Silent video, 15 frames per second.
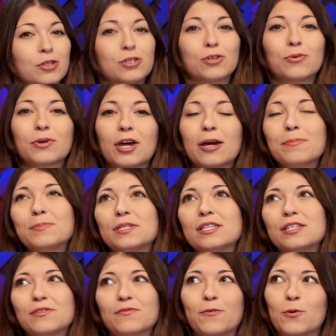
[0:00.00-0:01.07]
So CUPS
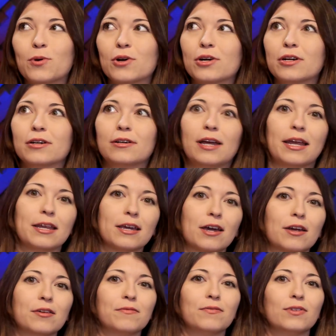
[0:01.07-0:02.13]
is for any
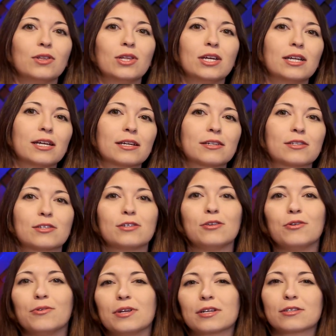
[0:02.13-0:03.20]
kind of Linux,
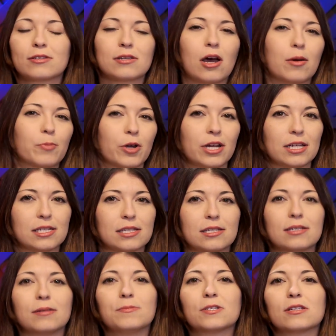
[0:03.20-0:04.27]
Unix operating
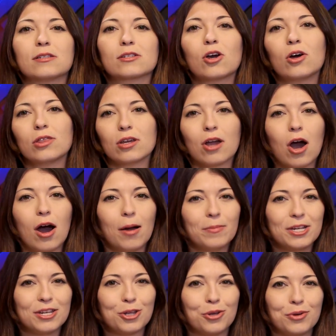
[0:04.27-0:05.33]
systems. It's called the
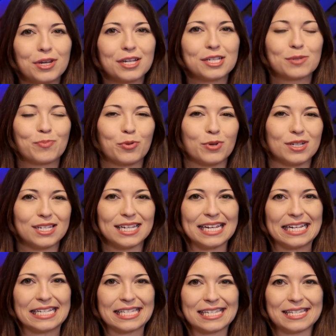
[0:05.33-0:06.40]
Common Unix
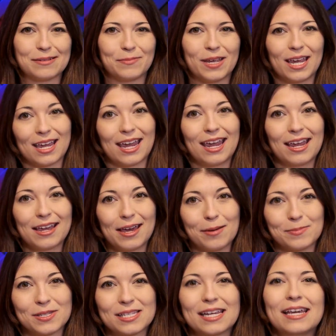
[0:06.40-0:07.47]
Printing System, aka
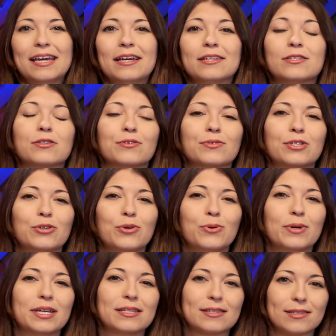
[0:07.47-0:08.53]
CUPS. So
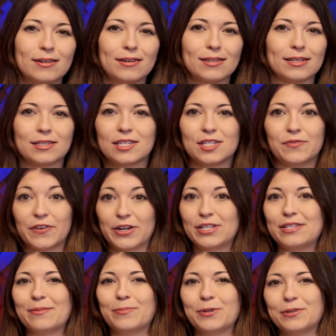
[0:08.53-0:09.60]
to install this, it's very
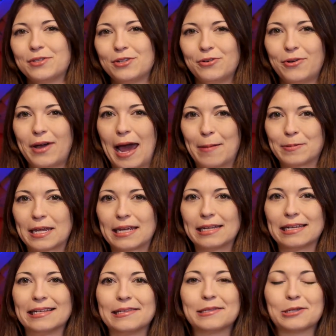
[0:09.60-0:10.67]
simple, sudo apt-get
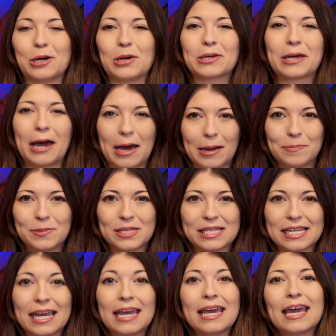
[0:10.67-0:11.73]
install
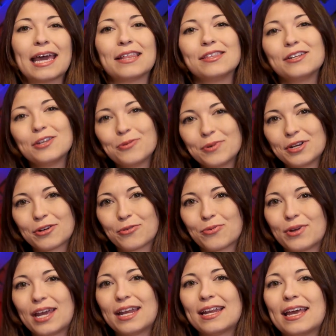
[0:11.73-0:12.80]
CUPS, and then you want to
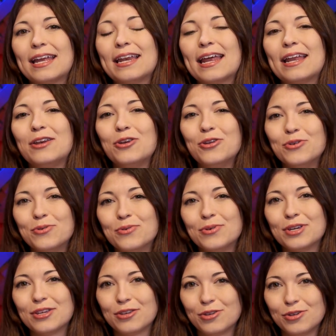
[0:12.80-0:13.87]
create a new
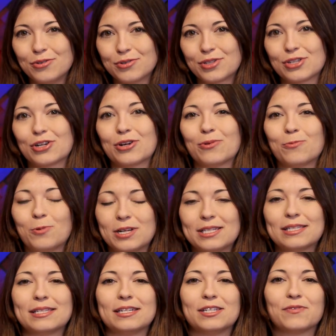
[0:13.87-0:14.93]
user
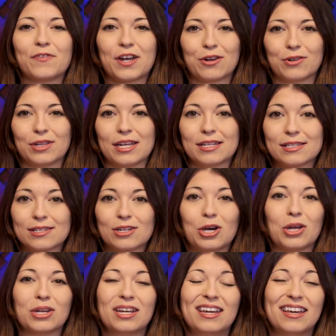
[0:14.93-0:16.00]
once it's finally
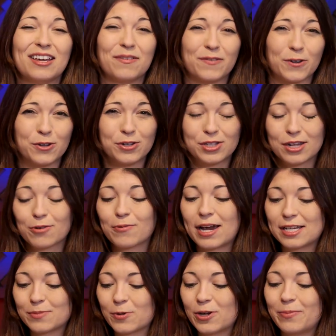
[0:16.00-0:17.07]
installed. If you're using a
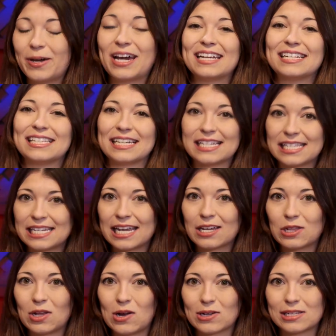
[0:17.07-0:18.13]
Raspberry it does
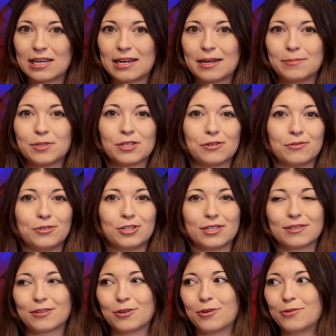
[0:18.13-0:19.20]
take a long time, so
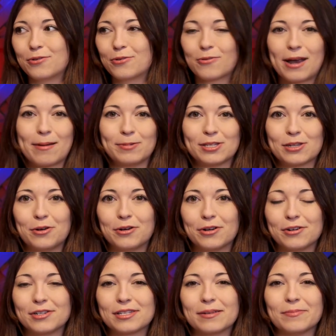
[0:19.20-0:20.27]
just go grab a soda
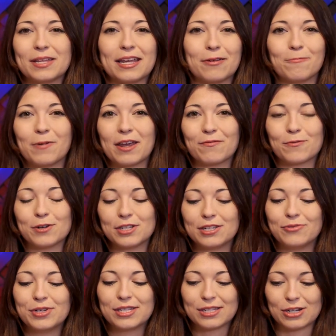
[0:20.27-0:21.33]
or something and wait for it
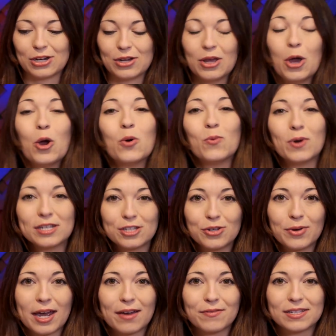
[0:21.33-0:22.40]
to install. Once
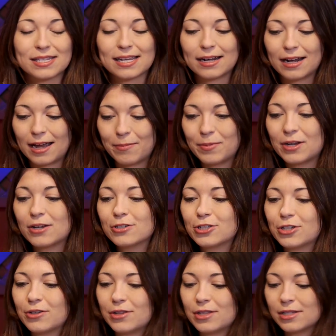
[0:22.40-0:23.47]
you have it set up, and I'll
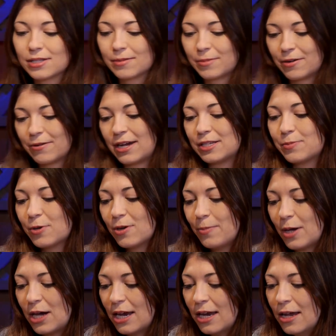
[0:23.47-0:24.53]
show you this on my Raspberry
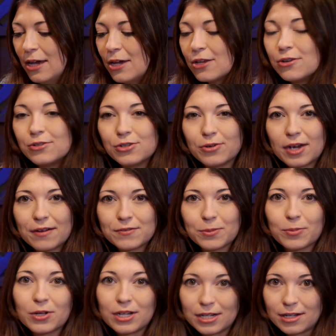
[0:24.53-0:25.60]
Pi, you do have to
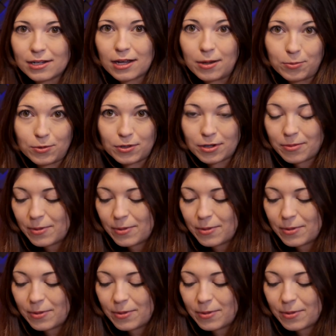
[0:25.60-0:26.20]
put in a couple of